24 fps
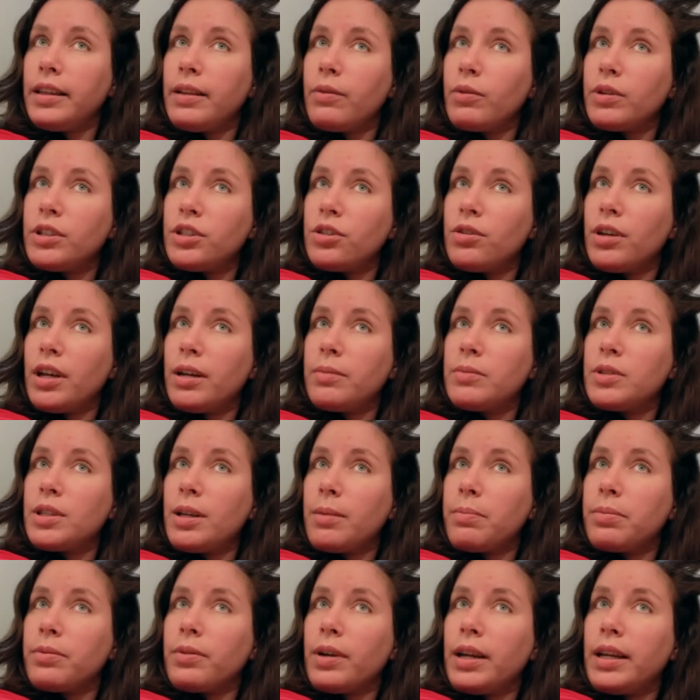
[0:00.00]
and then once you get them
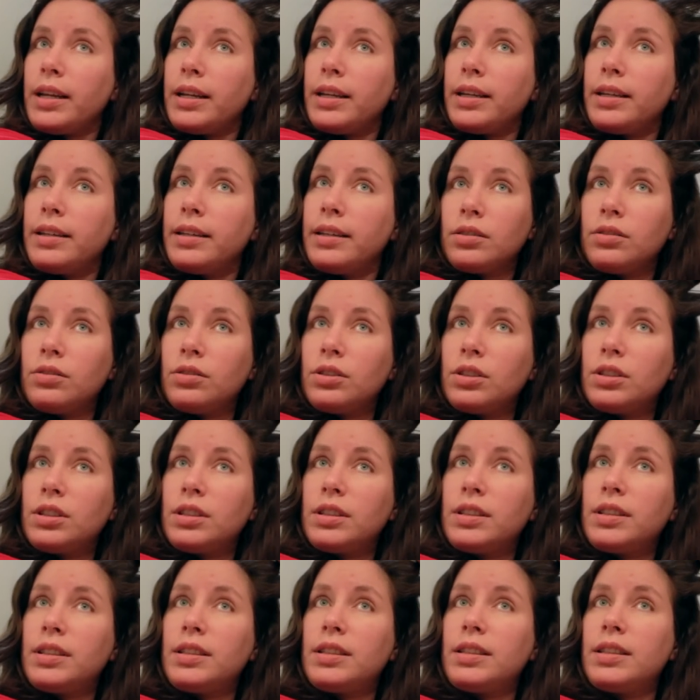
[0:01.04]
separated, you
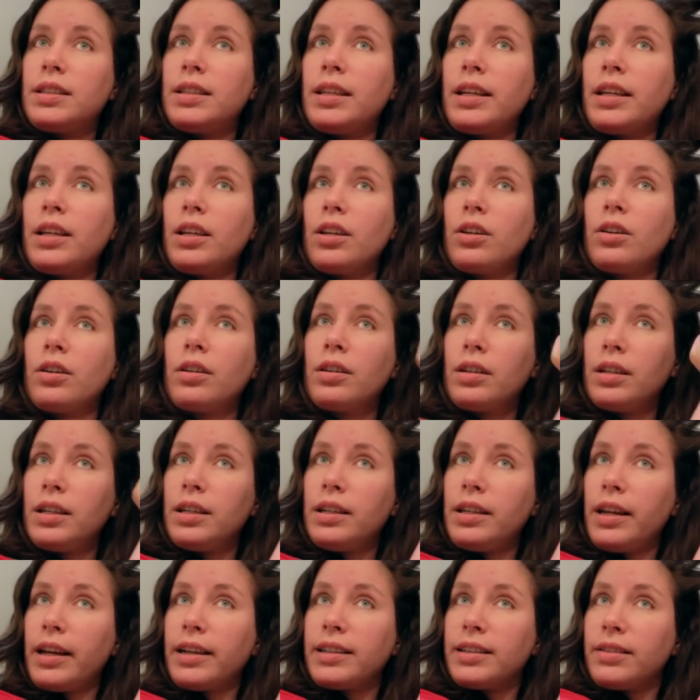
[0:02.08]
just stick your
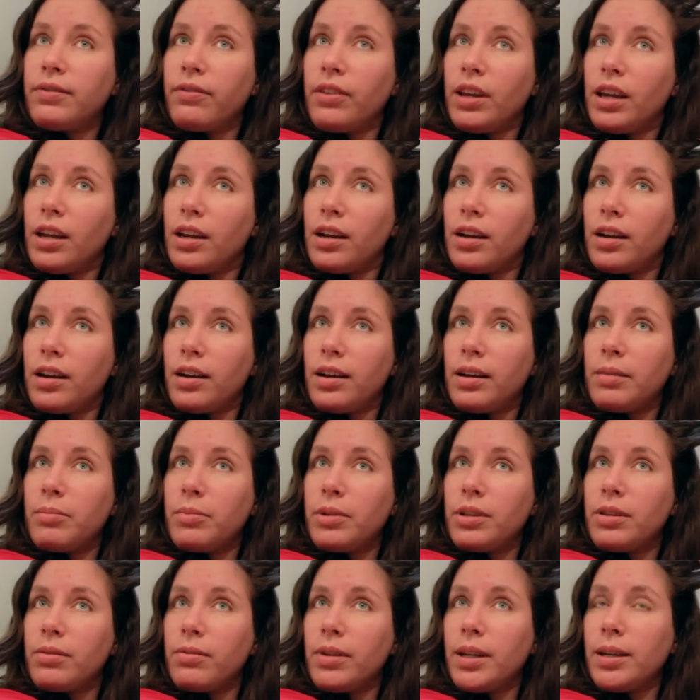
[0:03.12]
index finger in
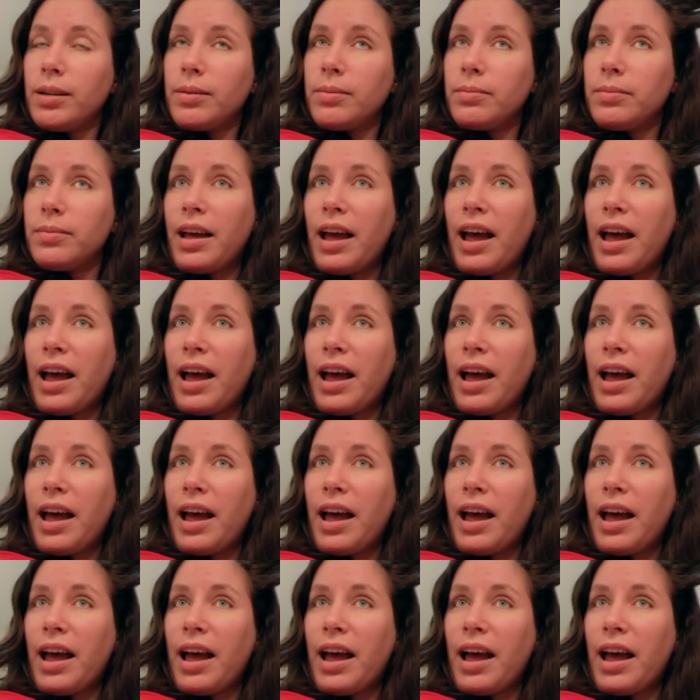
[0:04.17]
between them.